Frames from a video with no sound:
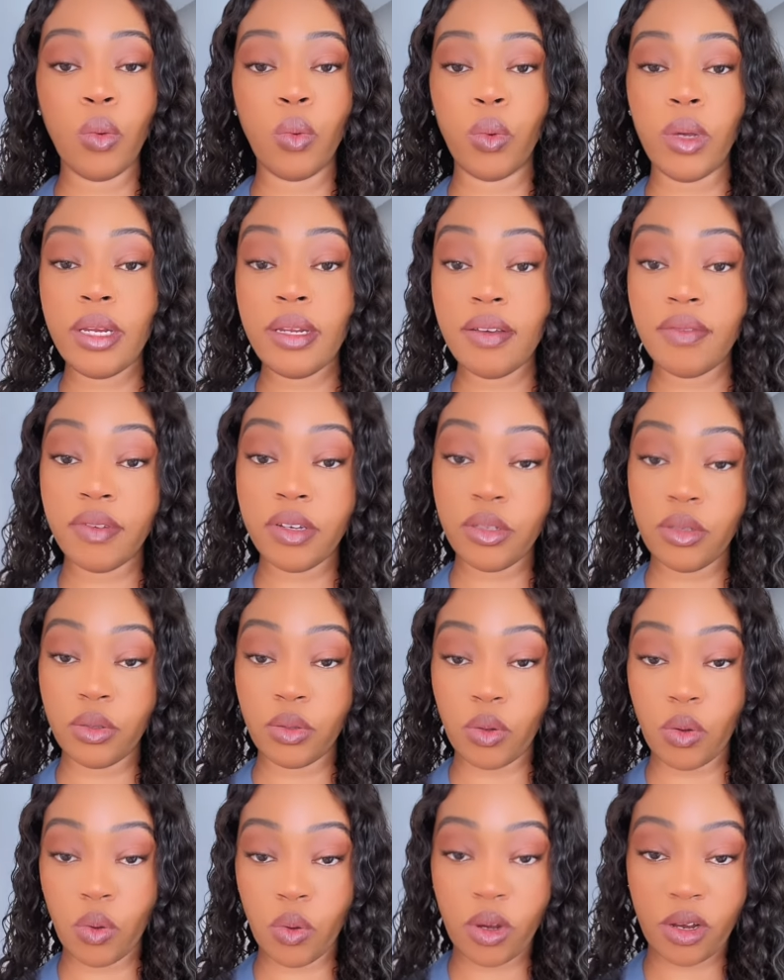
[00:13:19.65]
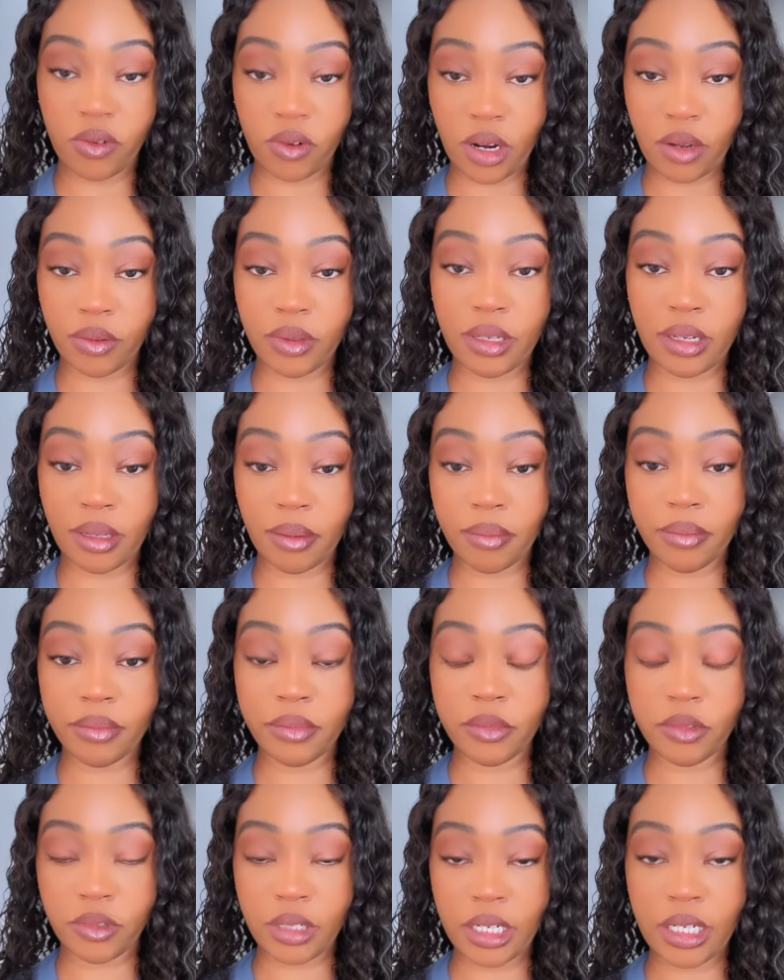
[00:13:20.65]
Whenever you go around
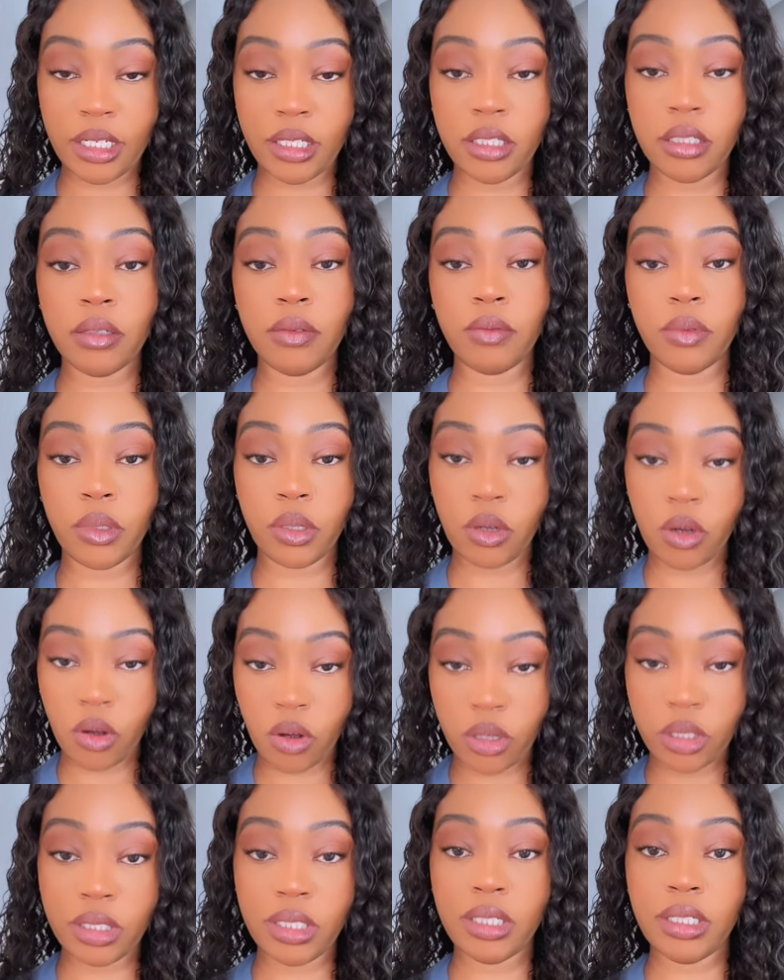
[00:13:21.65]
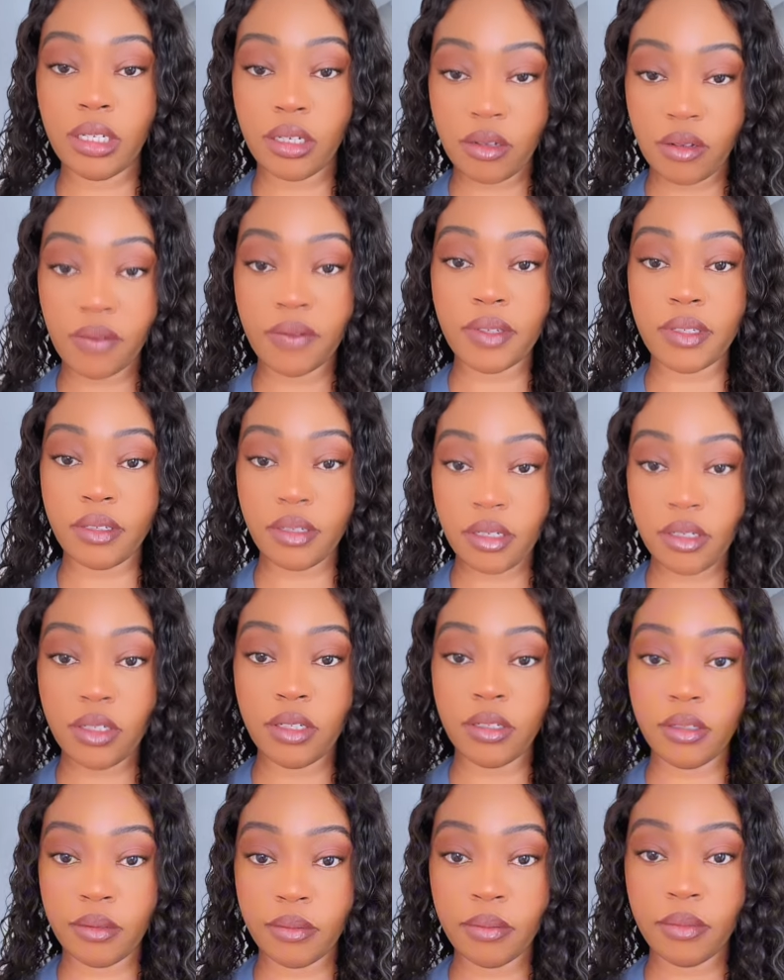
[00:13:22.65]
them, right, record the
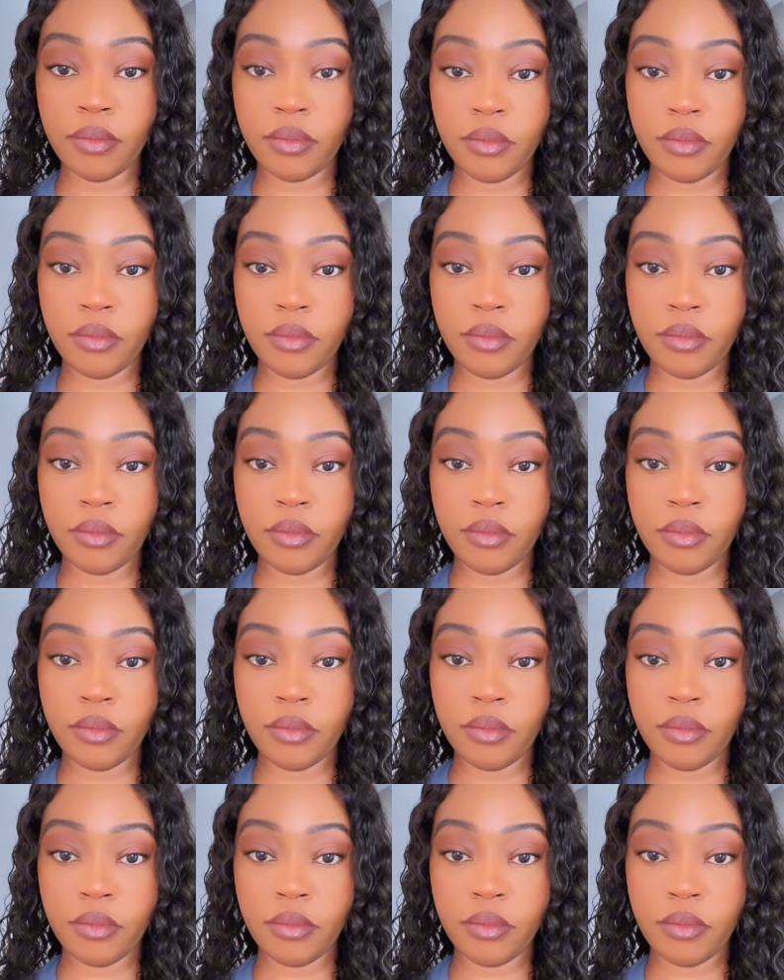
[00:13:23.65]
conversation.